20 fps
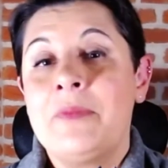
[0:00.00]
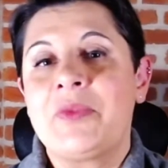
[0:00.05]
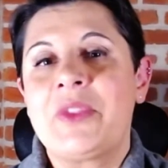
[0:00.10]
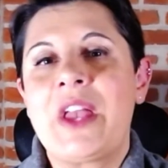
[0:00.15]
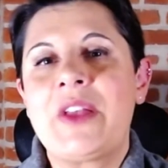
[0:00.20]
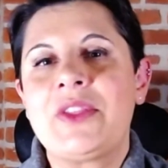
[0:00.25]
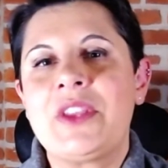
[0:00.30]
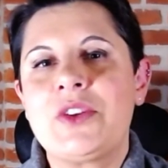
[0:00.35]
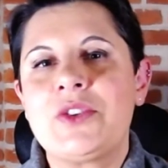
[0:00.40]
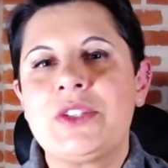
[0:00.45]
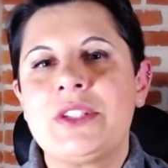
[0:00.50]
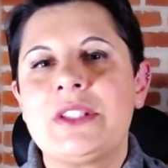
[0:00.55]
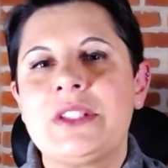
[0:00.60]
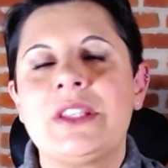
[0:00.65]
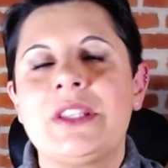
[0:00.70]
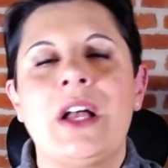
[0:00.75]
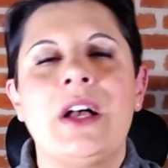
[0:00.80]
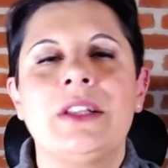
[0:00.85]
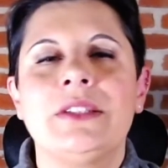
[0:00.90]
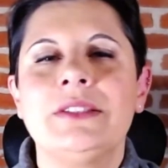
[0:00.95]
And there's a
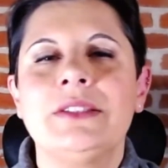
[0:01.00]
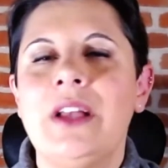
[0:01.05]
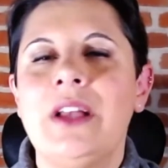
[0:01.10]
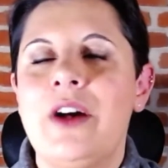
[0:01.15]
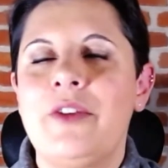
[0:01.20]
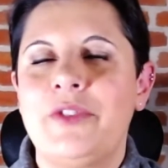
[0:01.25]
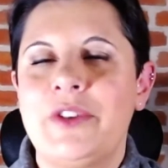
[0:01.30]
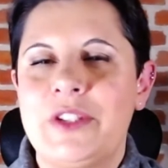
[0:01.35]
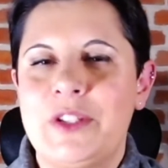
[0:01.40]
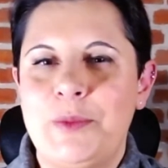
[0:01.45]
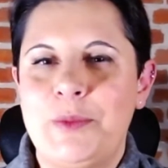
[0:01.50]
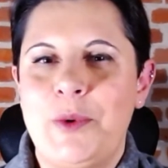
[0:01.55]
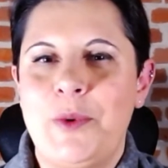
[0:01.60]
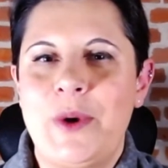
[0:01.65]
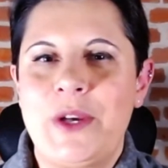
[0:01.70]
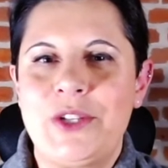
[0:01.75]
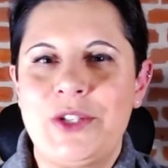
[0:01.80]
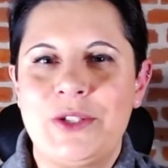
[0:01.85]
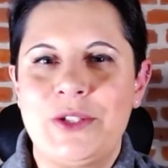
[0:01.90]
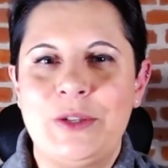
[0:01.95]
ton of
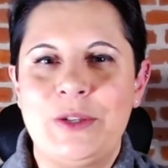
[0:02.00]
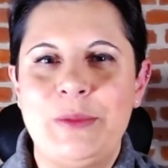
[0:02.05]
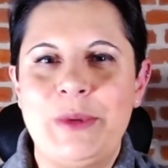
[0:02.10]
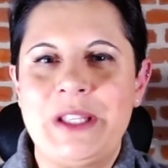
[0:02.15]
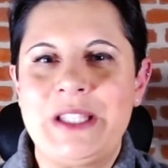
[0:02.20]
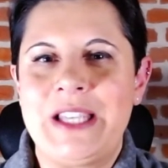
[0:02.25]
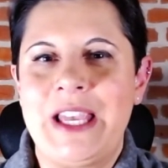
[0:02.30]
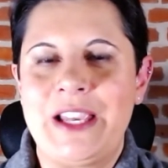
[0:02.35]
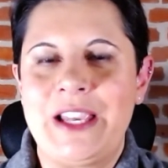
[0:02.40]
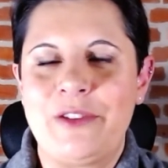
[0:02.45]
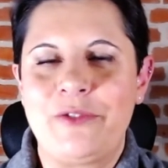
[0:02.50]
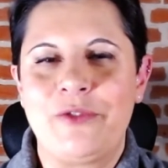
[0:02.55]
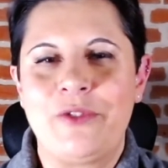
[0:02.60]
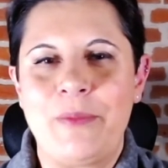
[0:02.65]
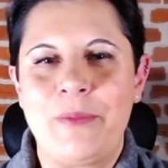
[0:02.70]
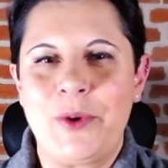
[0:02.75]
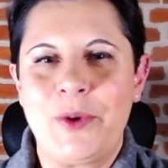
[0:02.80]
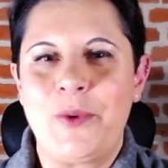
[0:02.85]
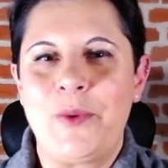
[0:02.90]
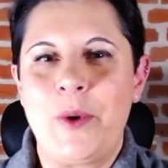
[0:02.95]
inspiration to be taken
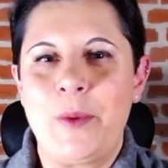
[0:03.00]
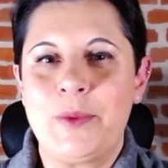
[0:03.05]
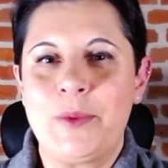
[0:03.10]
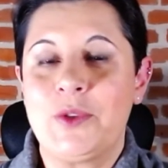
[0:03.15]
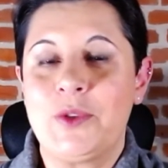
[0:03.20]
from the group.